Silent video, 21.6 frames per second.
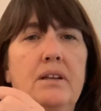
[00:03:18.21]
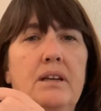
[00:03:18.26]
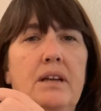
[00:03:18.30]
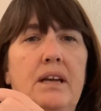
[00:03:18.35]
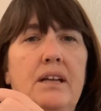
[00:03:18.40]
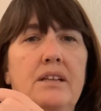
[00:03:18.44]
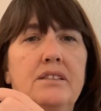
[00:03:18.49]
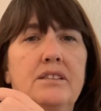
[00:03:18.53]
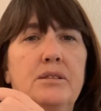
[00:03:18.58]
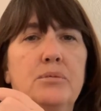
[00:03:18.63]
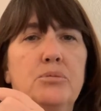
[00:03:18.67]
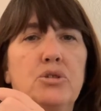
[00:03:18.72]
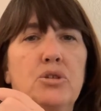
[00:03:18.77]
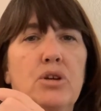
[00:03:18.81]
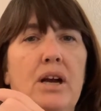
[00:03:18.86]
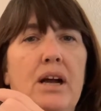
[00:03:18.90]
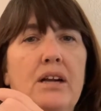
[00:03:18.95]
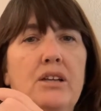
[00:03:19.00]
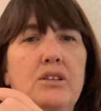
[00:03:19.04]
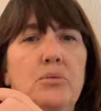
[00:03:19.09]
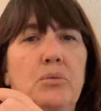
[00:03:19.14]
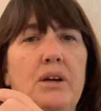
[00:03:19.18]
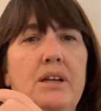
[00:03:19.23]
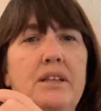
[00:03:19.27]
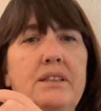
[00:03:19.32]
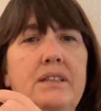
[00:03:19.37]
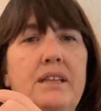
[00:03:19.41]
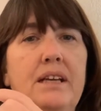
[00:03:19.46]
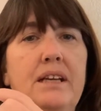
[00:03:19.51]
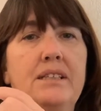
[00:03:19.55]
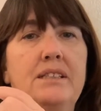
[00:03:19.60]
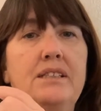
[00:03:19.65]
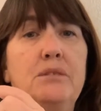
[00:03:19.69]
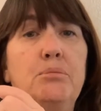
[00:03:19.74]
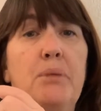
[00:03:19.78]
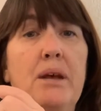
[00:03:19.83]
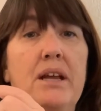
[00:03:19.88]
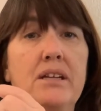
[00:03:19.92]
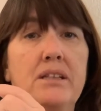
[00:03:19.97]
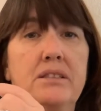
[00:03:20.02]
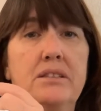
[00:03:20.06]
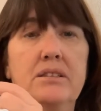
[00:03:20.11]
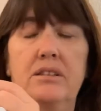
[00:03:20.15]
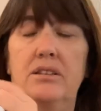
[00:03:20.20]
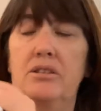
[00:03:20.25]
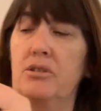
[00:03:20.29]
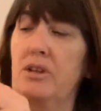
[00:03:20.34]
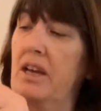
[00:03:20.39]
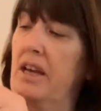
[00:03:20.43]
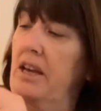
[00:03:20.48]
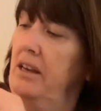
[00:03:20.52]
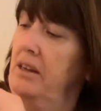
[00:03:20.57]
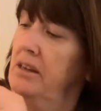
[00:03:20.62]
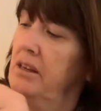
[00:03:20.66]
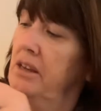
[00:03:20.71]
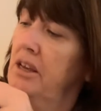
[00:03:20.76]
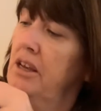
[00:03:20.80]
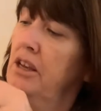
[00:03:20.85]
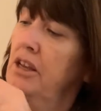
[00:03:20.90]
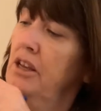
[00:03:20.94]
and subtract what they spent, okay?